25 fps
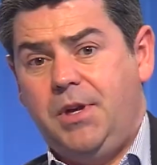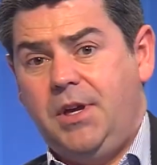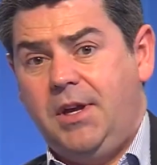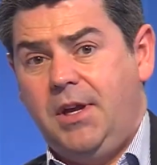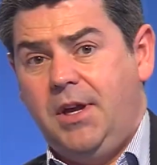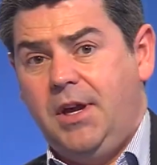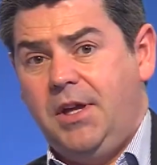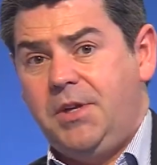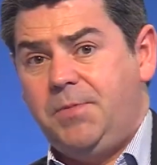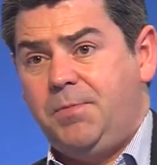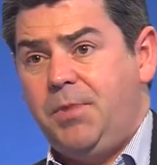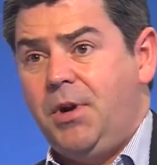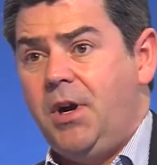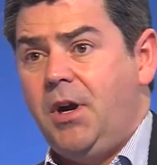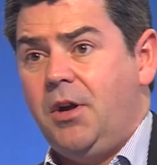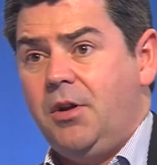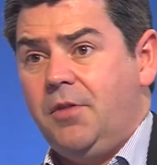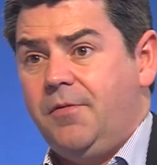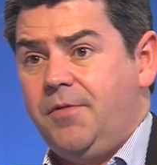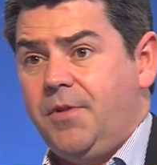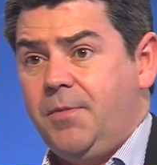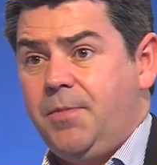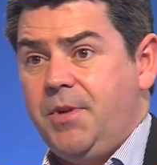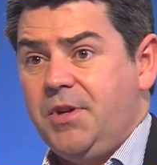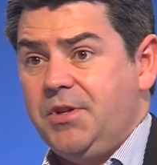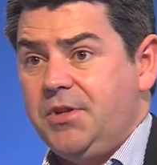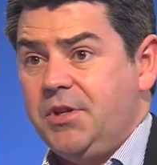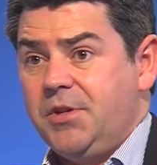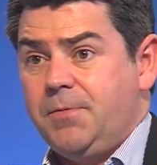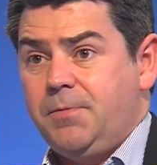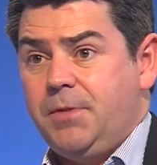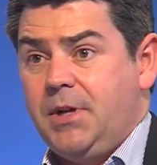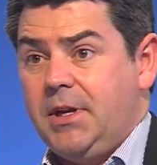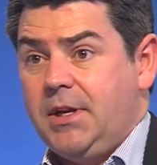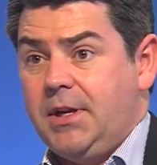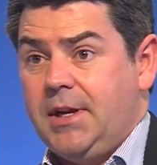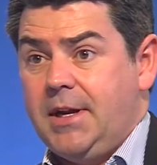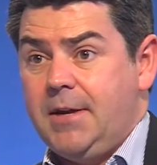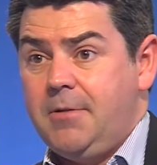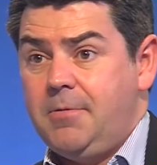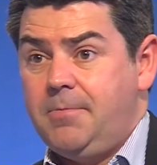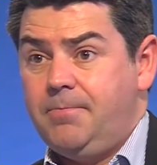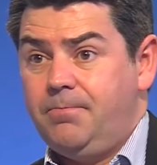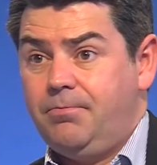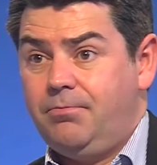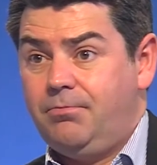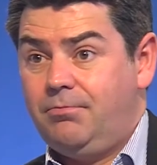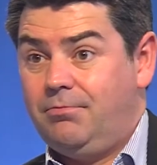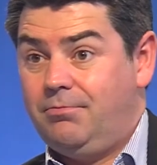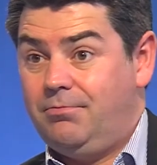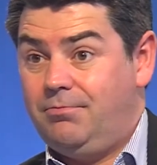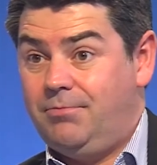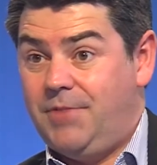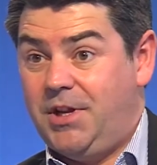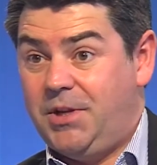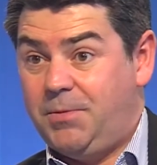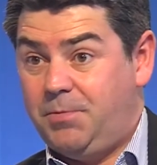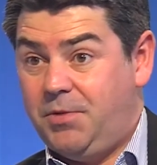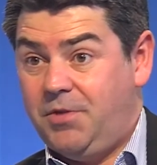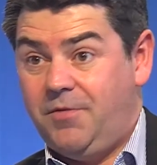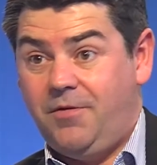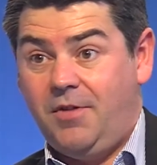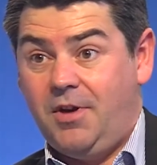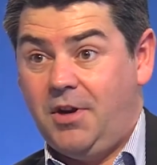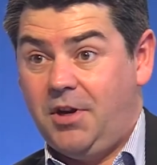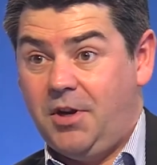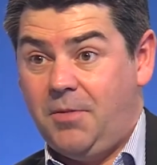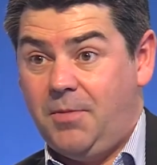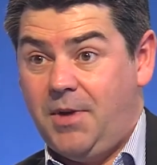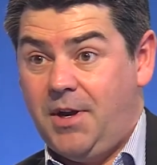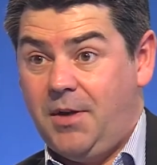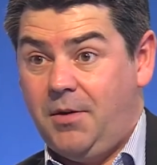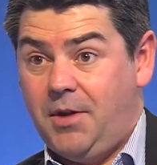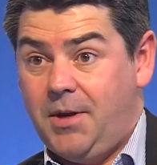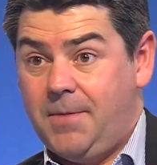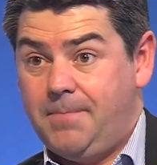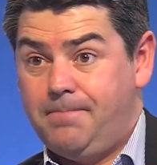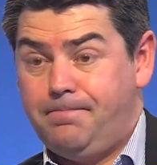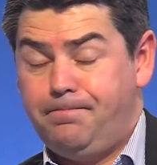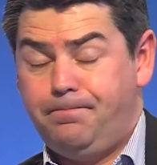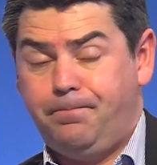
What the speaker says: It's part of the business plan now. Let's be frank about it.